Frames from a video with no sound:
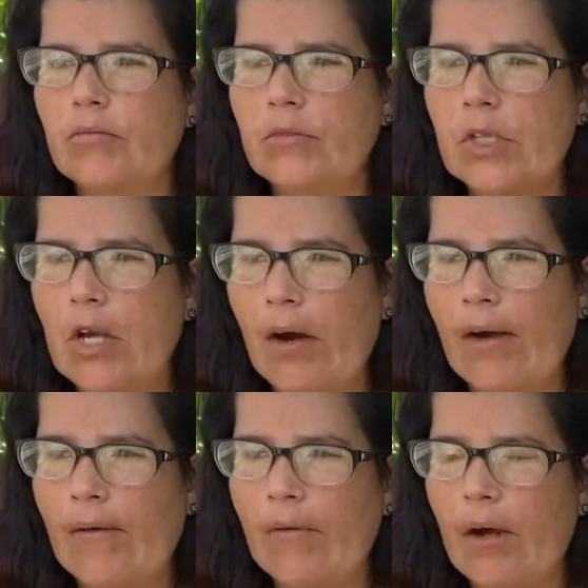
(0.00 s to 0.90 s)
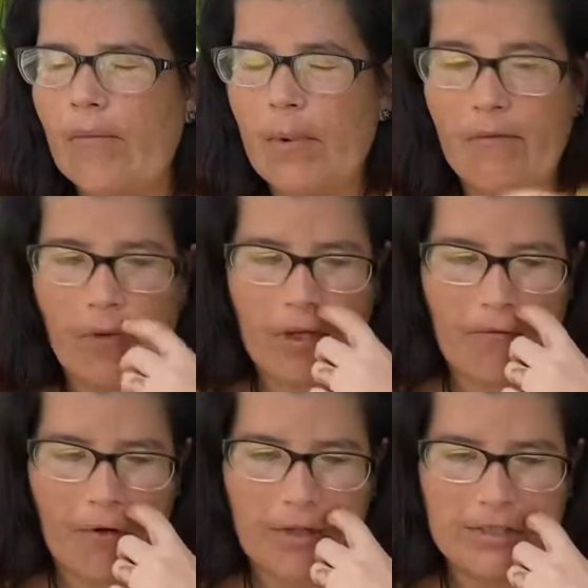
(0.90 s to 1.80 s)
I've been really
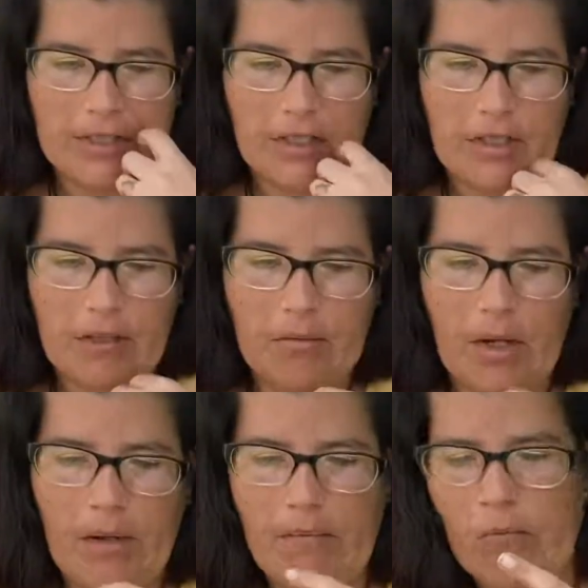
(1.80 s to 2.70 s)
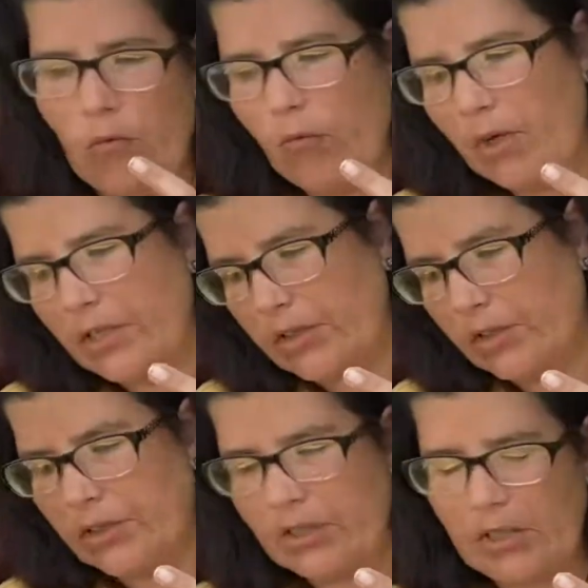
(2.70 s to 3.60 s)
focused on my
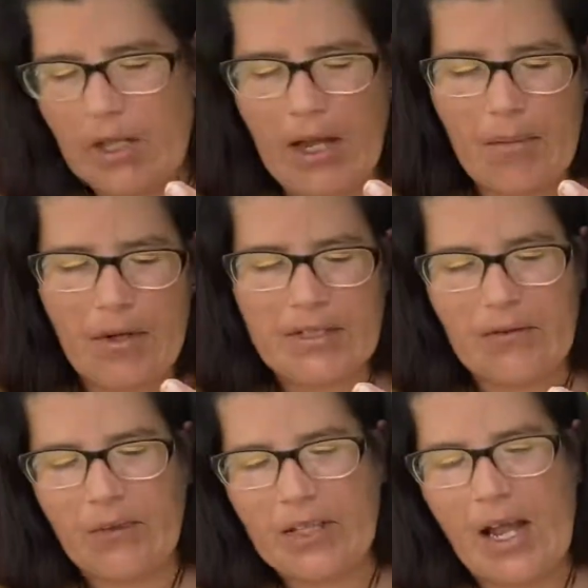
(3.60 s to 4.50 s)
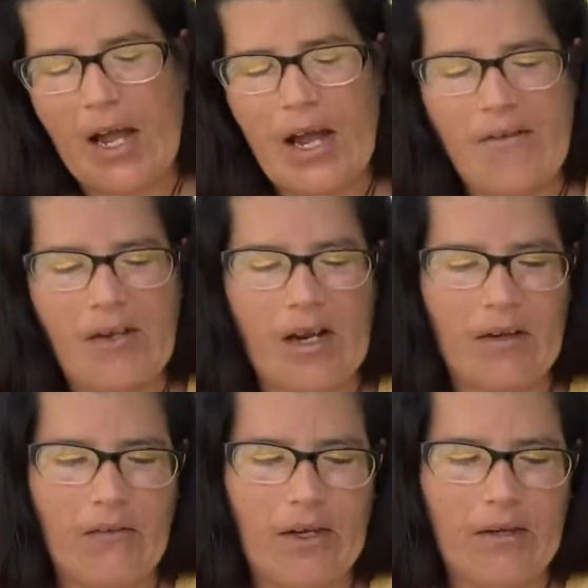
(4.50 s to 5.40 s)
research and library, stuff like that. I haven't had
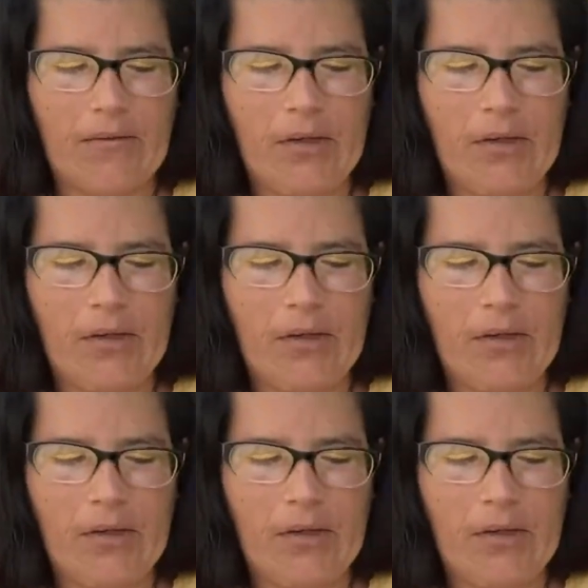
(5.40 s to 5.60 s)
a lot of